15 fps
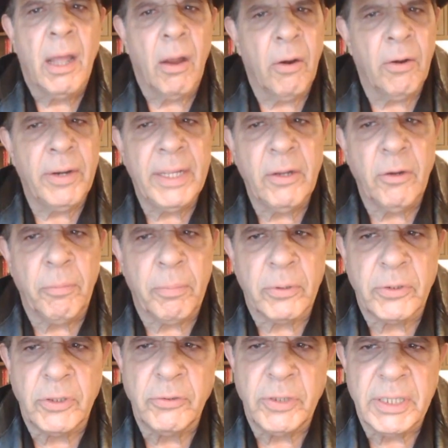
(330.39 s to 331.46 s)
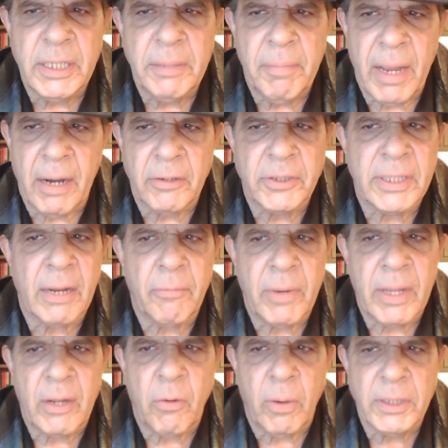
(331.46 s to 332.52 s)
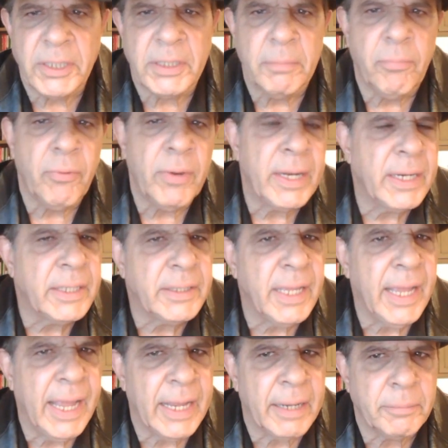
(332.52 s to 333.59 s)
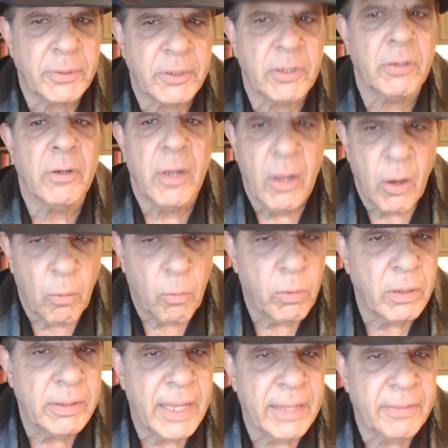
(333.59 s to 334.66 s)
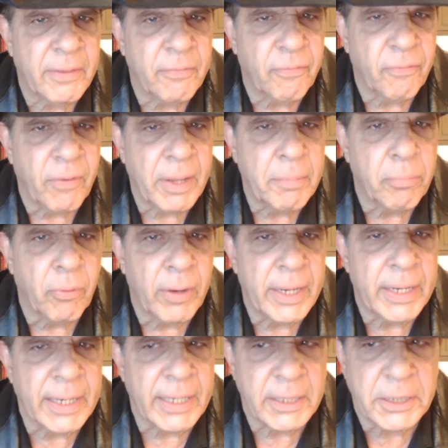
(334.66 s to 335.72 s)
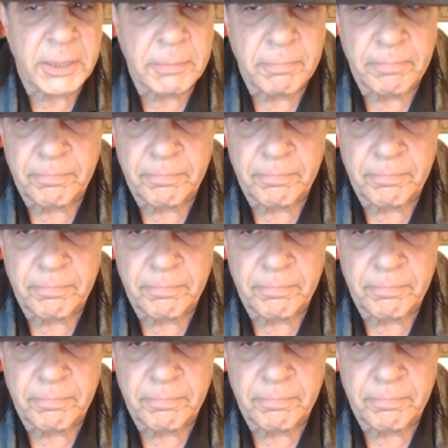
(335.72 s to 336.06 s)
earning or producing mares that request a breeding to hamster will get the free breedings.